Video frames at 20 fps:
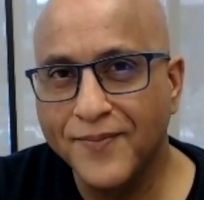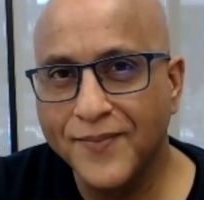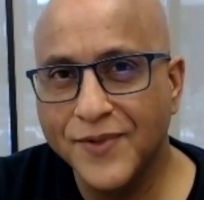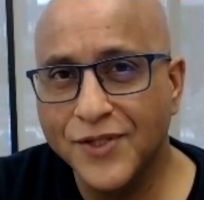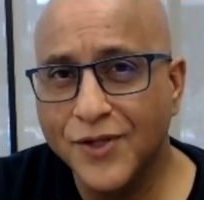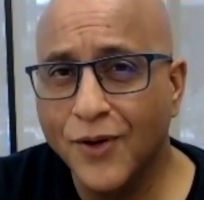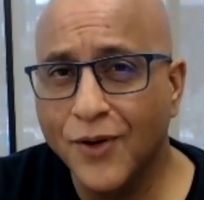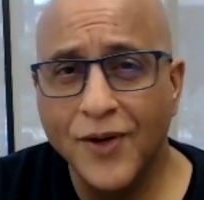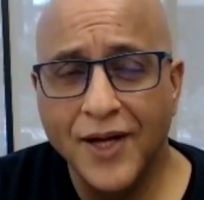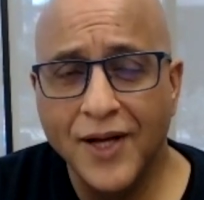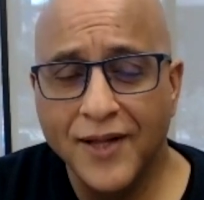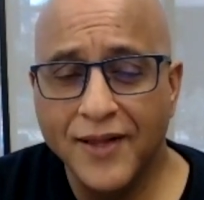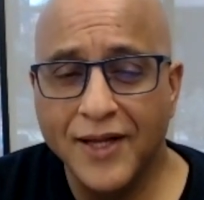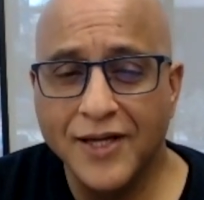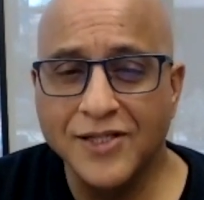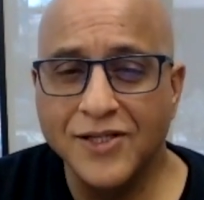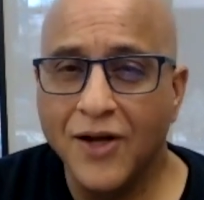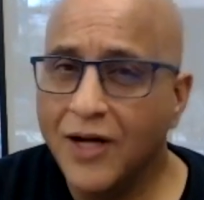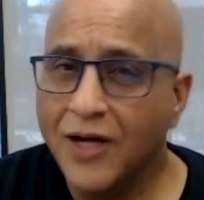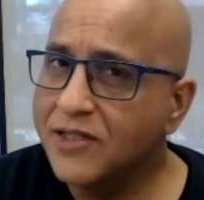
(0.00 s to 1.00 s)
So
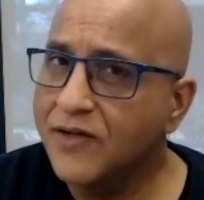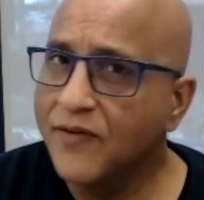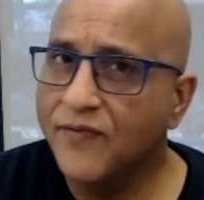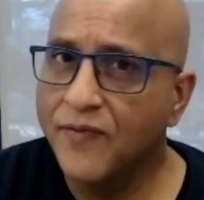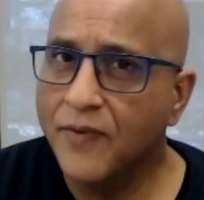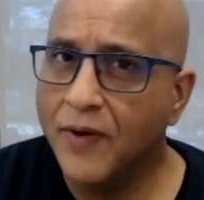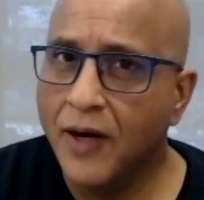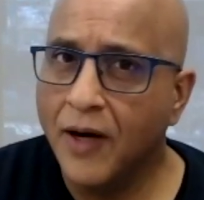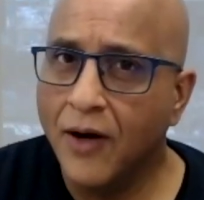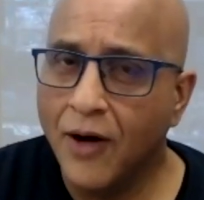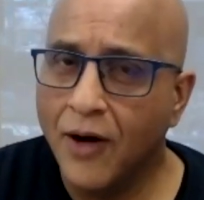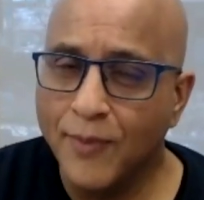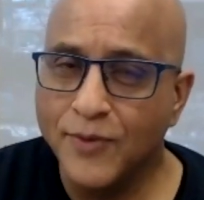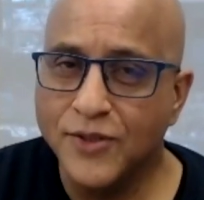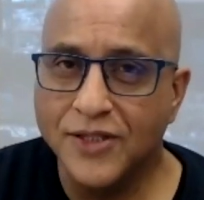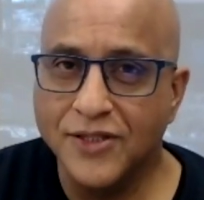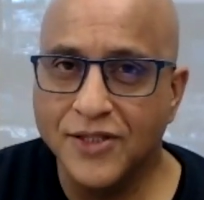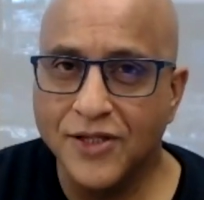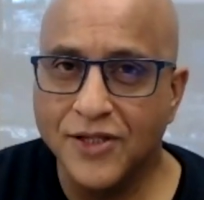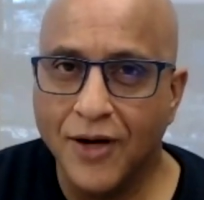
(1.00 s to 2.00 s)
there's lots of
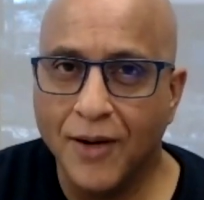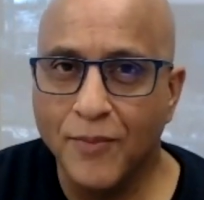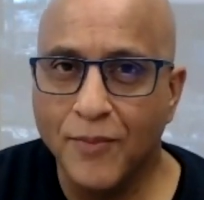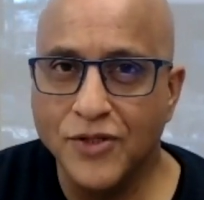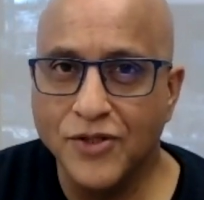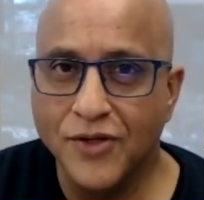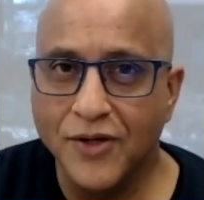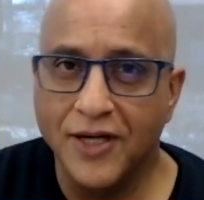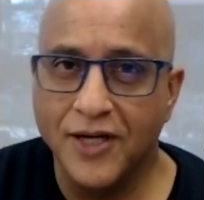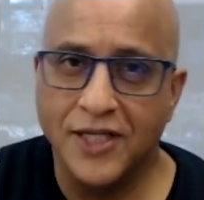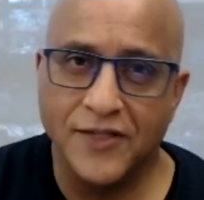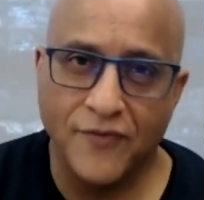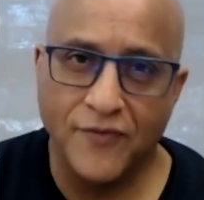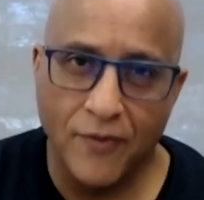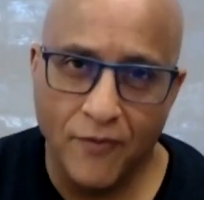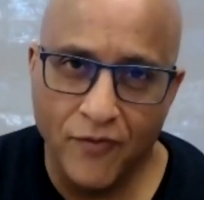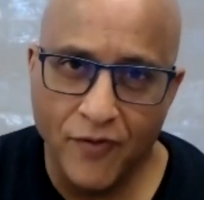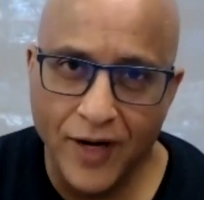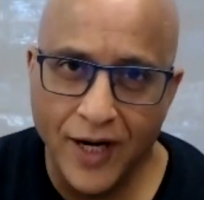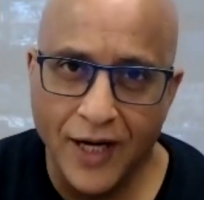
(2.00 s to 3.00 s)
options and opportunities,
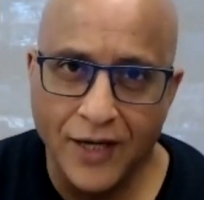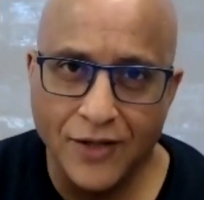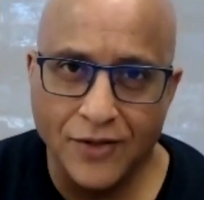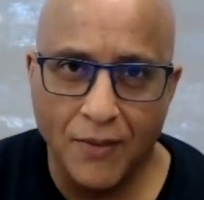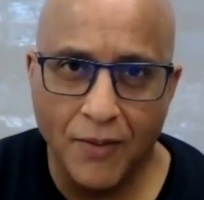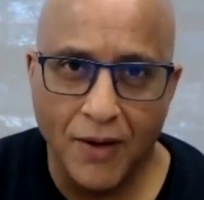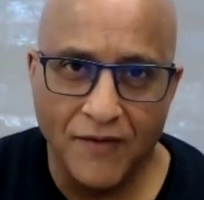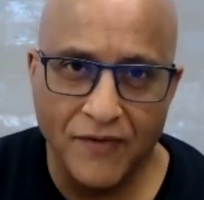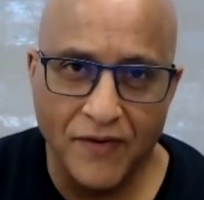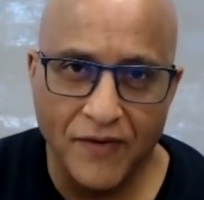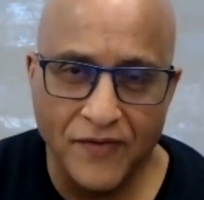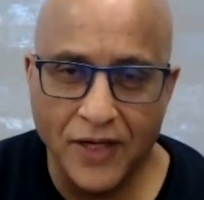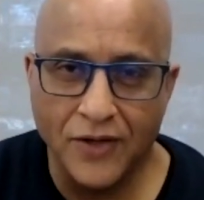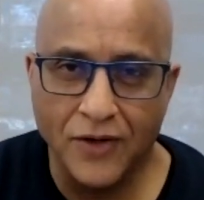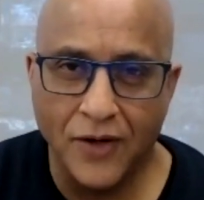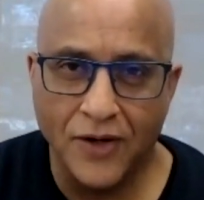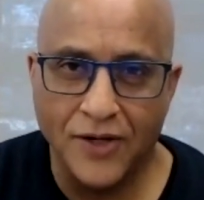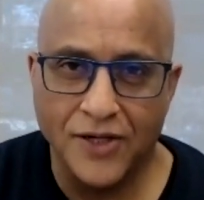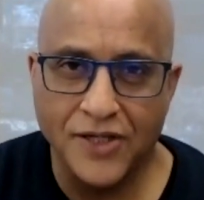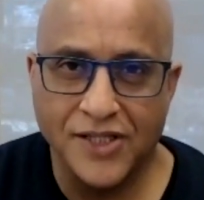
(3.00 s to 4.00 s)
from free to about
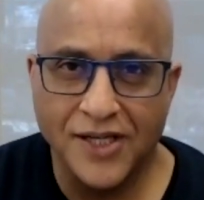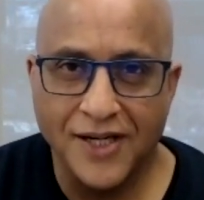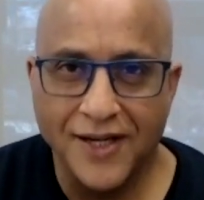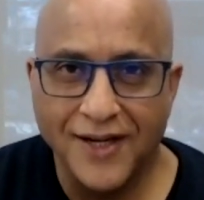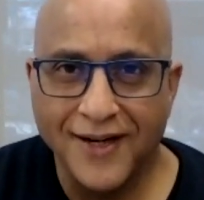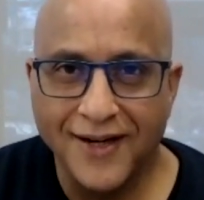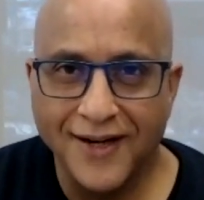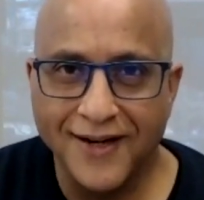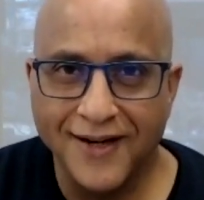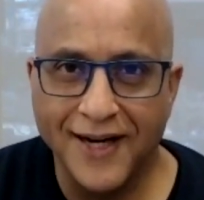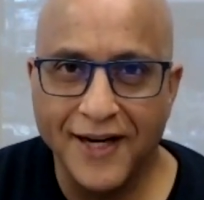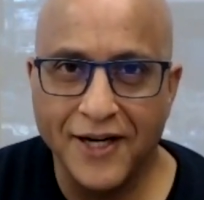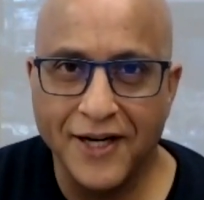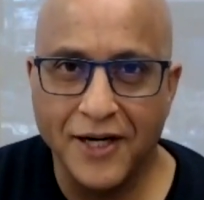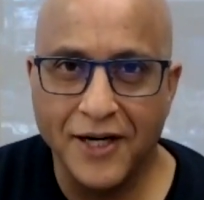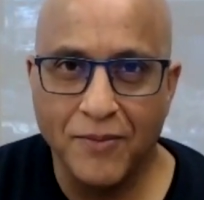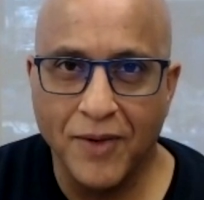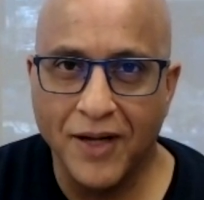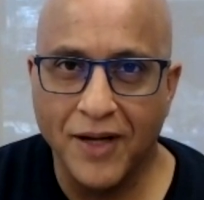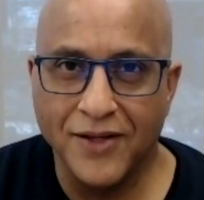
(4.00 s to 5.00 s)
$15 Canadian
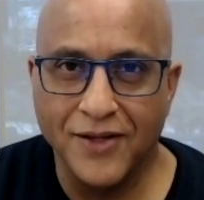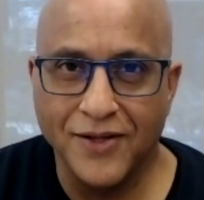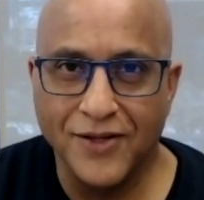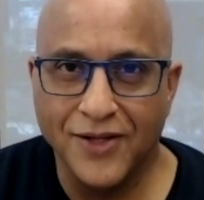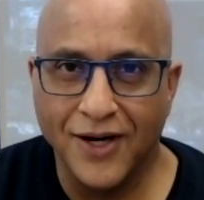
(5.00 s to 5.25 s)
a month.